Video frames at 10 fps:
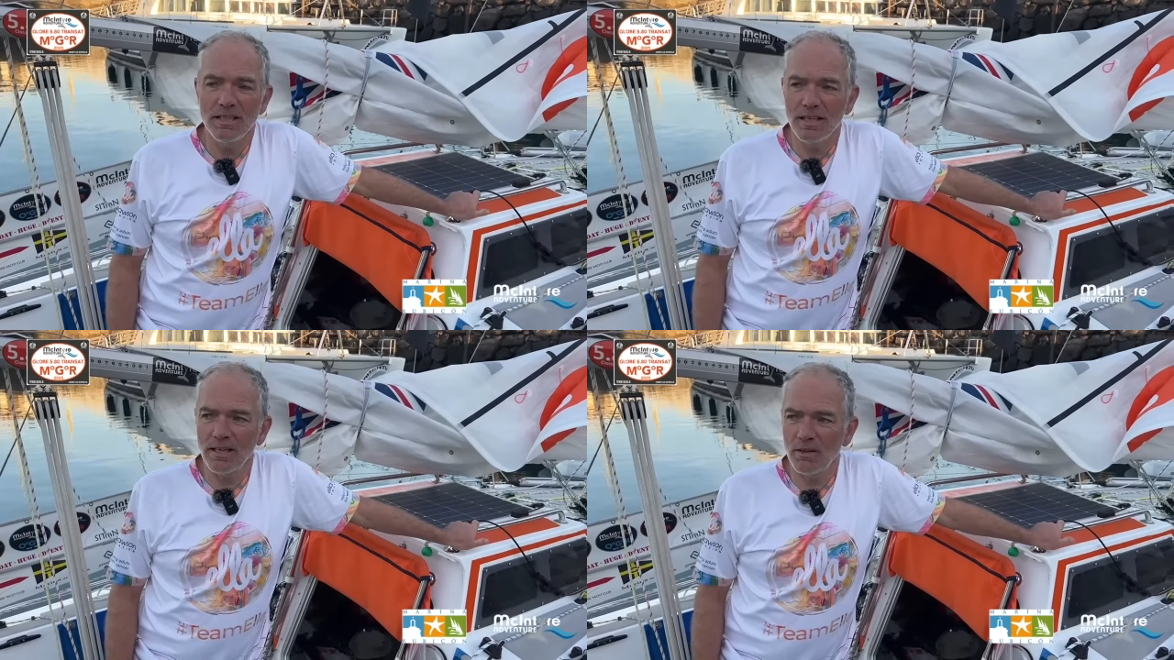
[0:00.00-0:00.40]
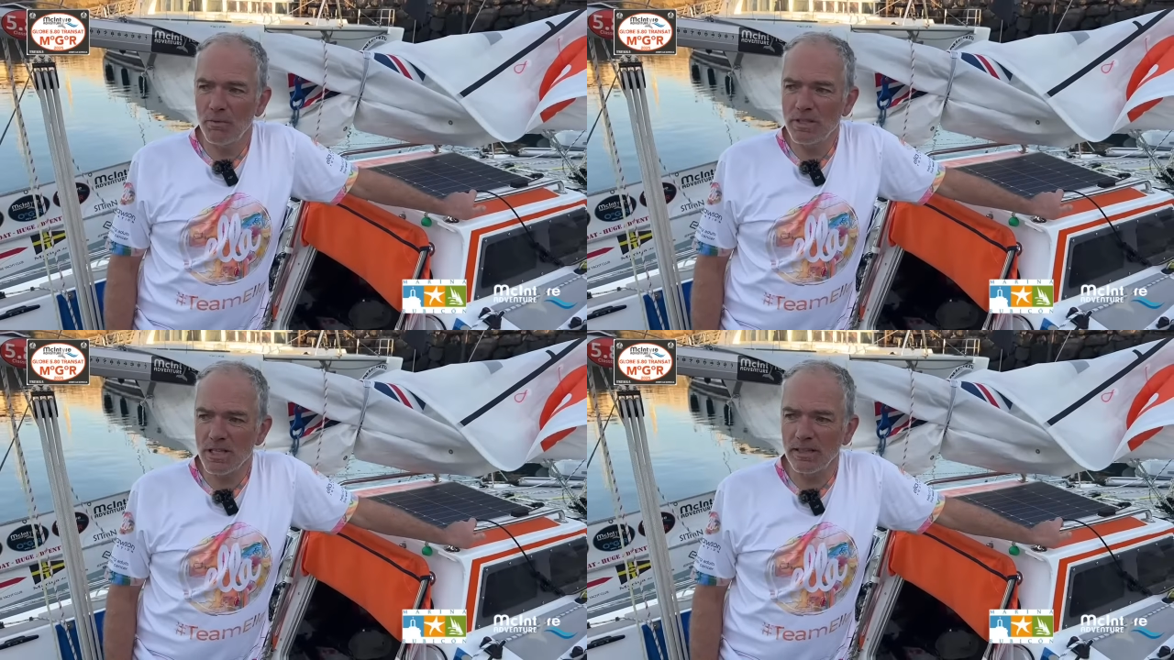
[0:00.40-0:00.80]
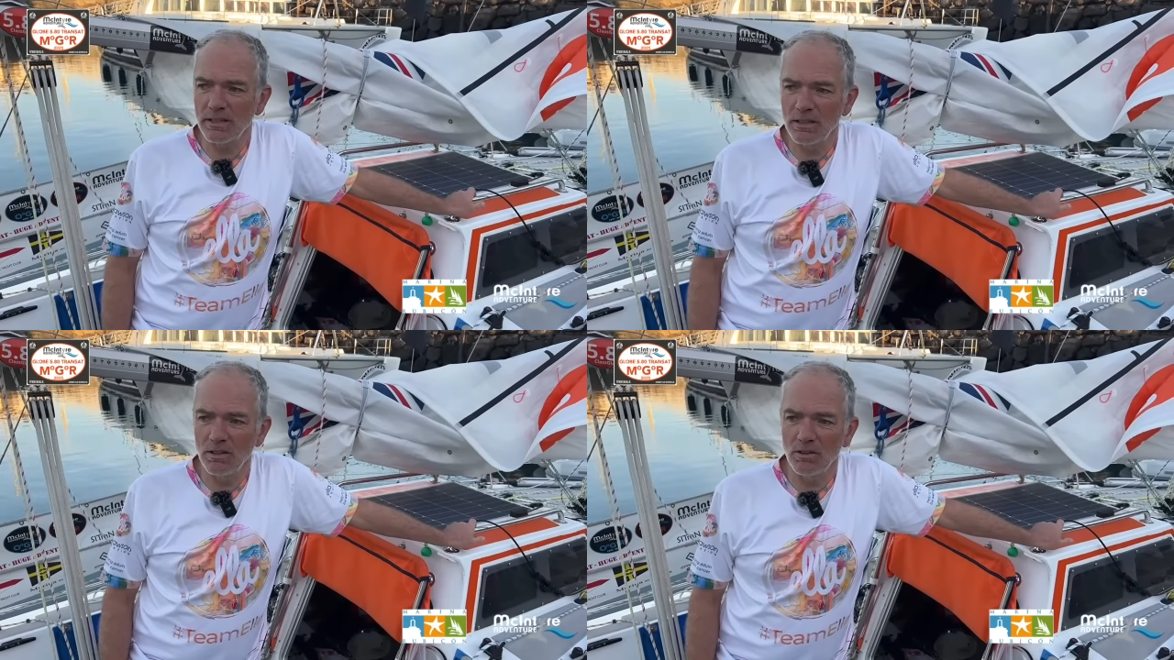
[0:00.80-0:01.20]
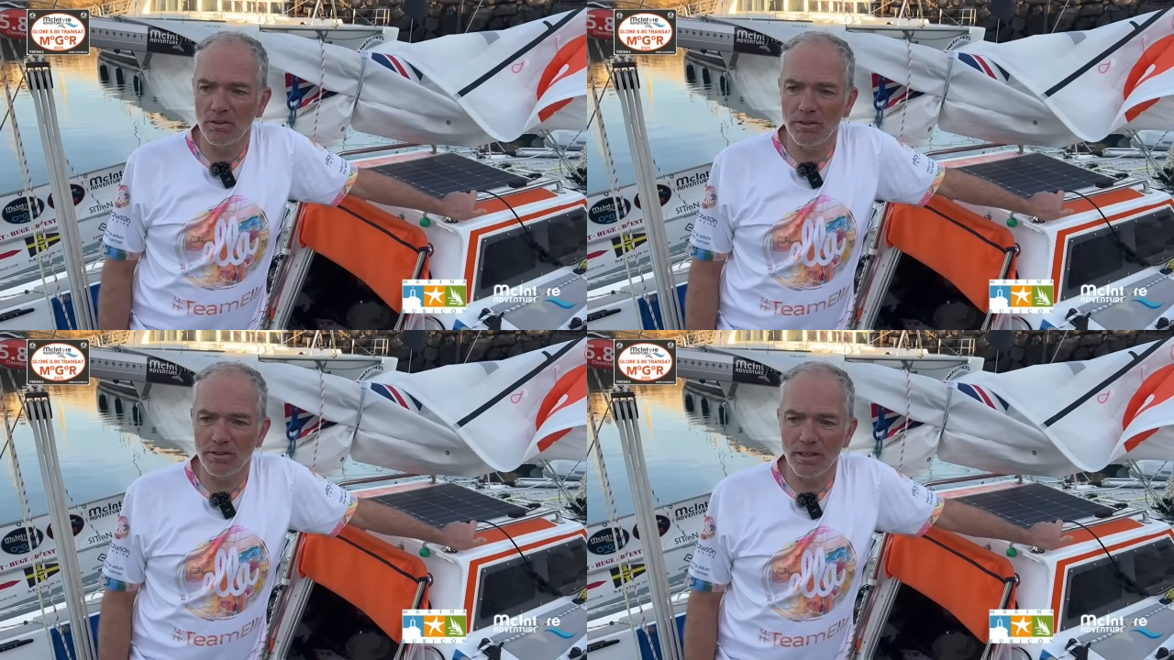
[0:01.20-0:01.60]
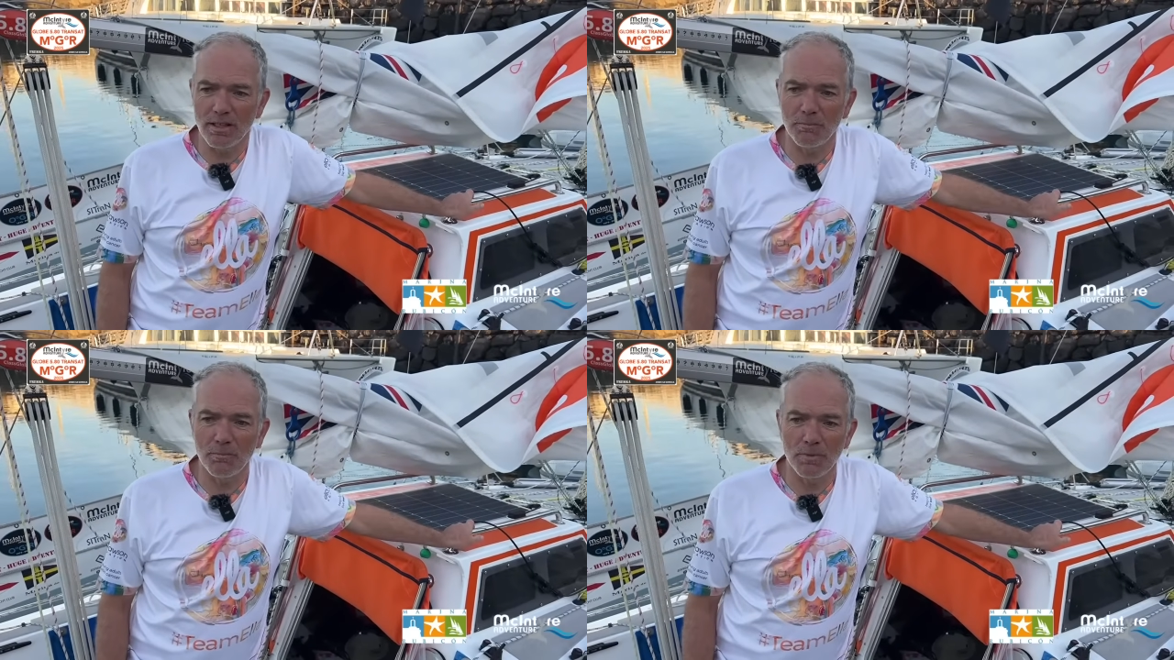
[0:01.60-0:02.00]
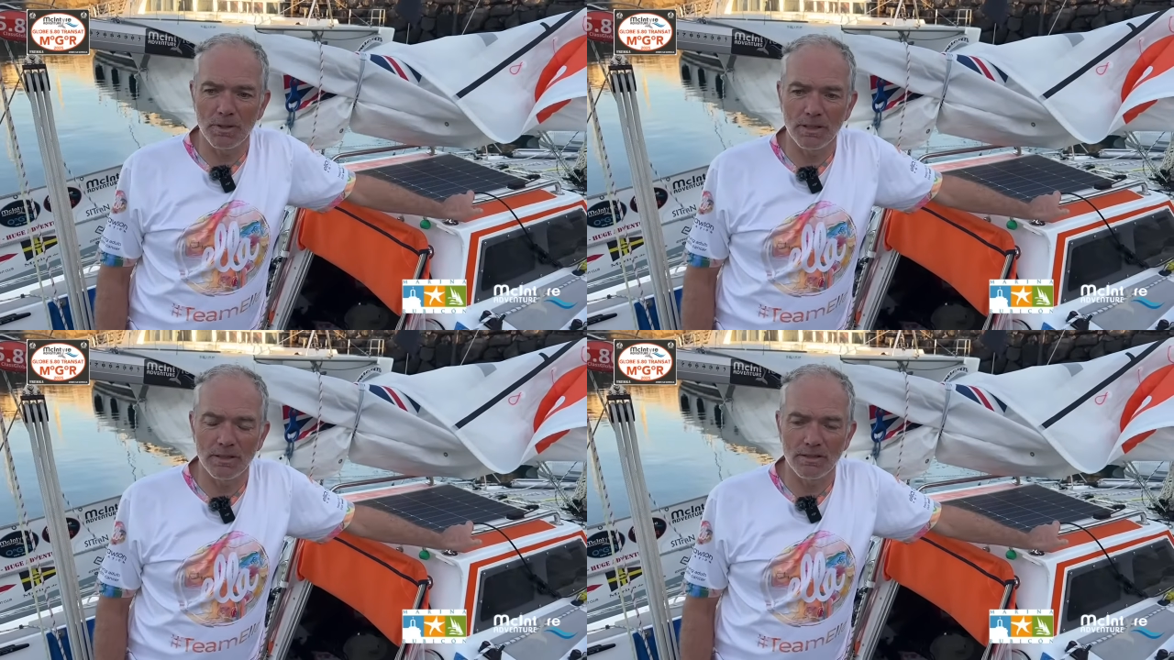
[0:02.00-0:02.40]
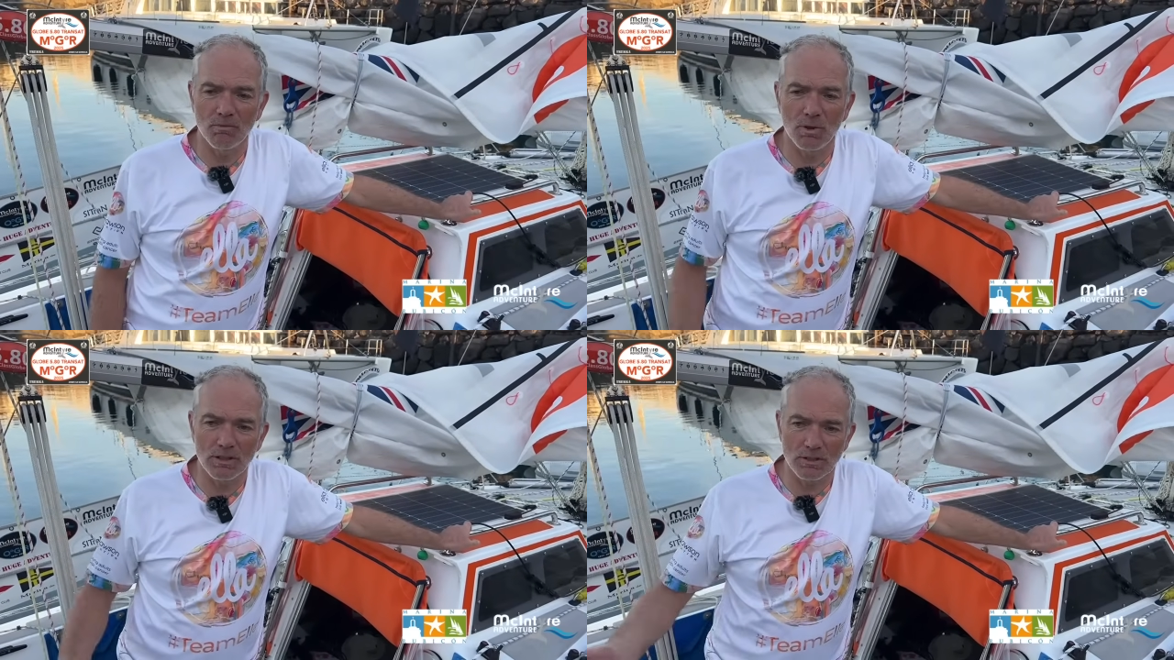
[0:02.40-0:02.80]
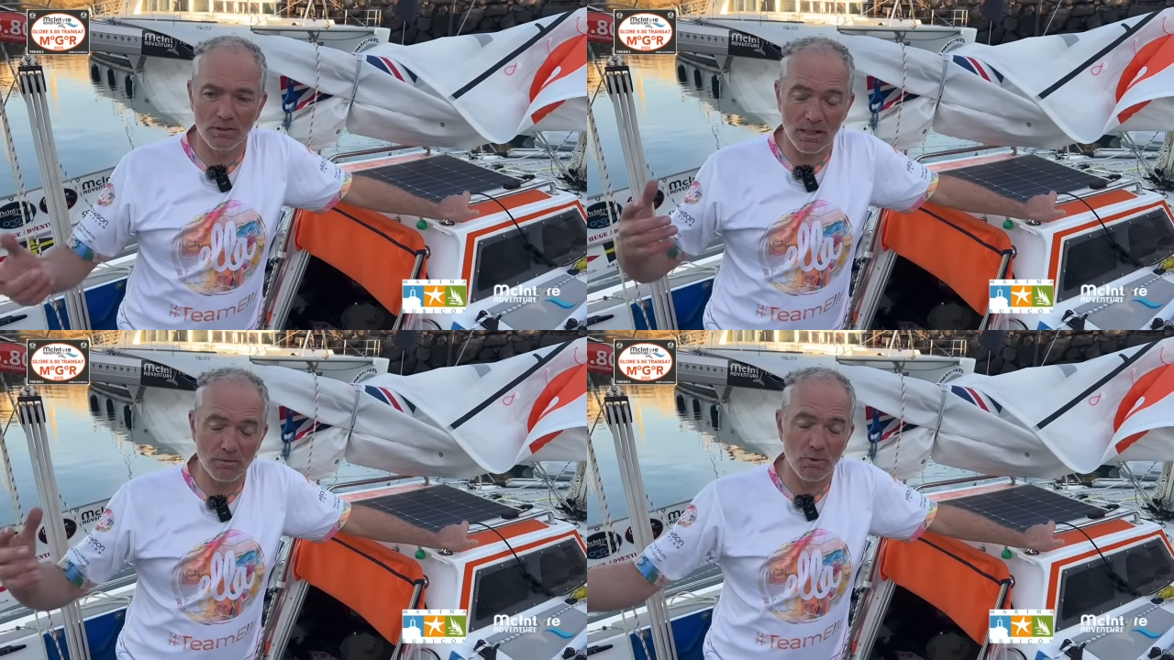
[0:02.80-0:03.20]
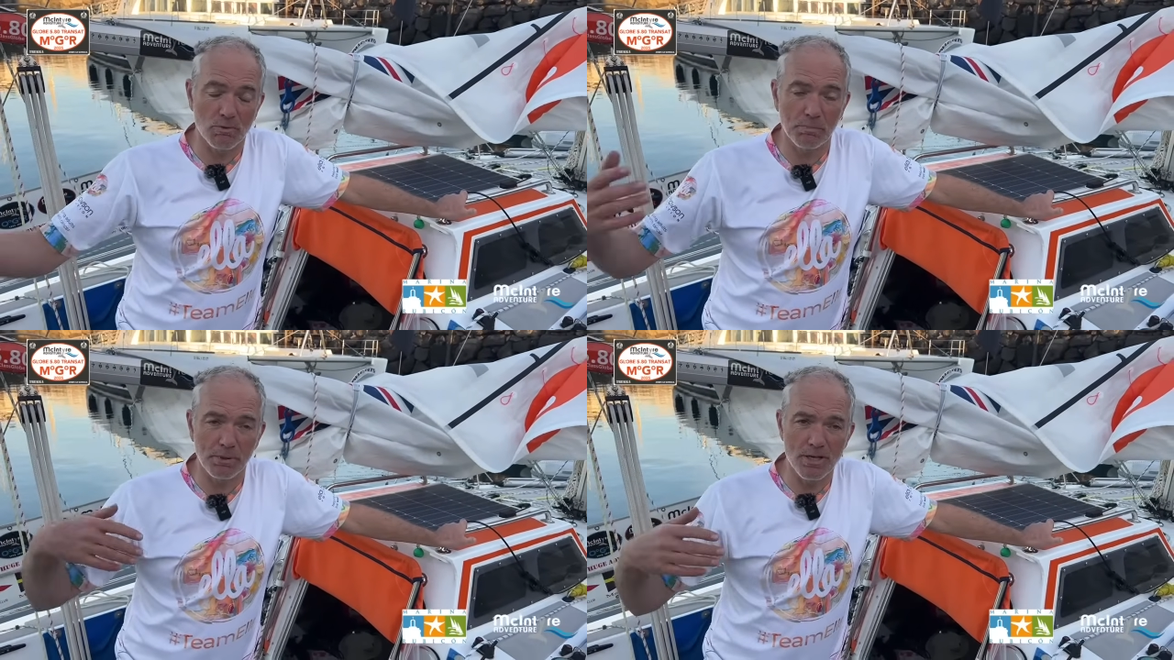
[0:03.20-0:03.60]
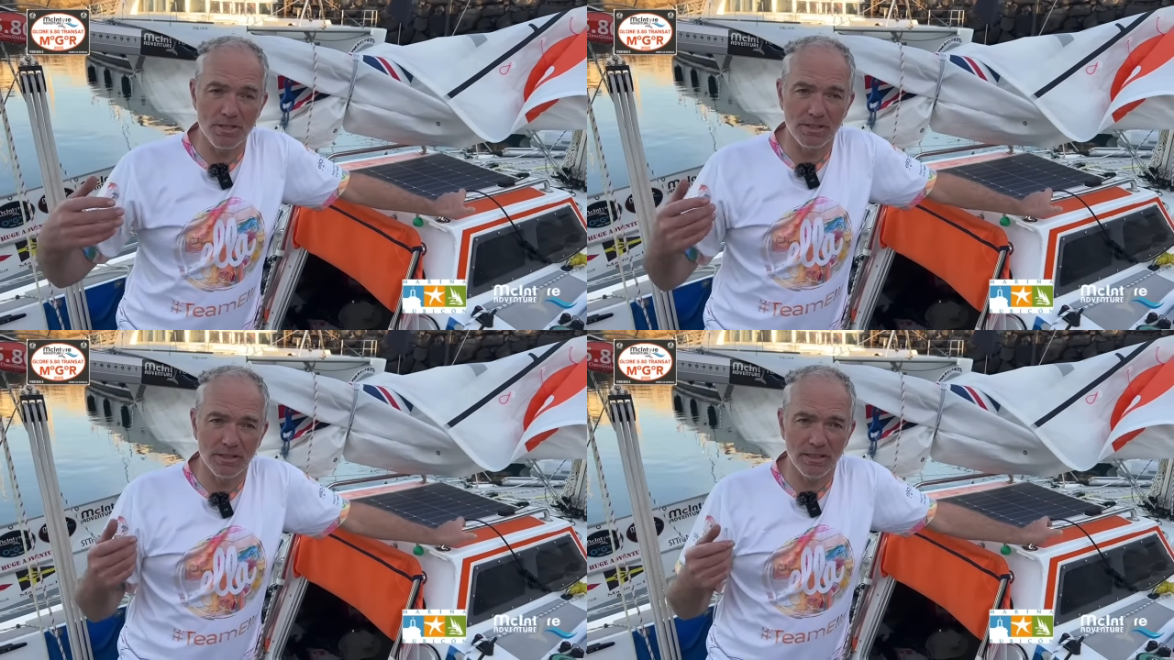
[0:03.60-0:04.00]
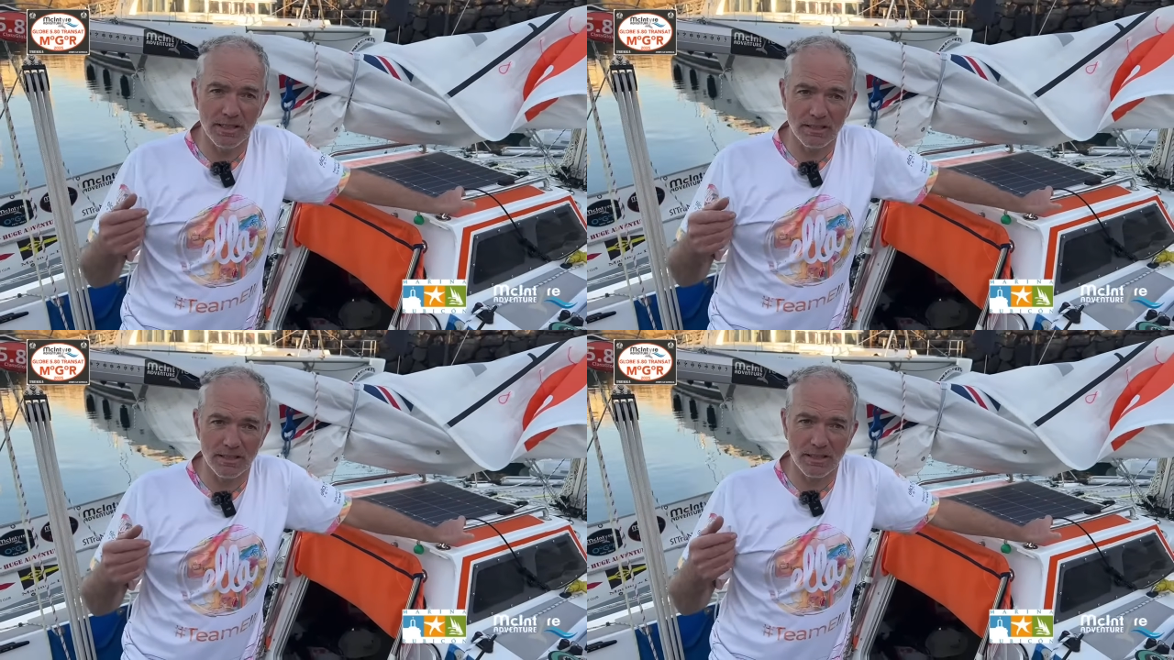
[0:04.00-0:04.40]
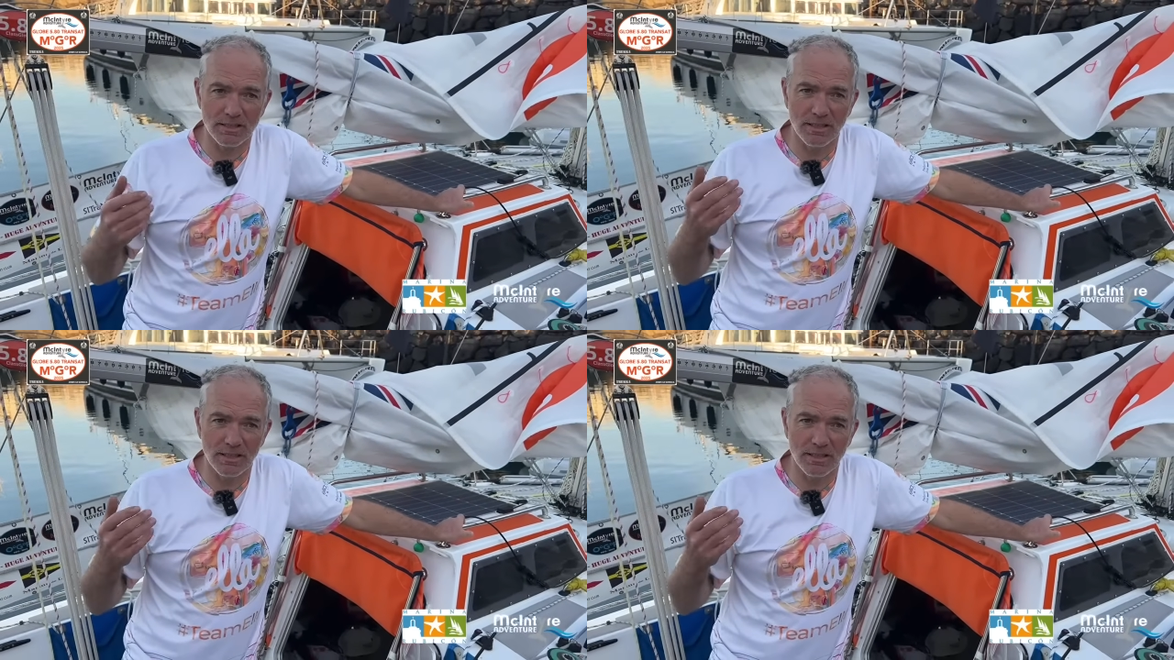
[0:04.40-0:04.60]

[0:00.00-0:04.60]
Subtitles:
Yeah, we chatted a lot, and whilst as we were approaching the TSS,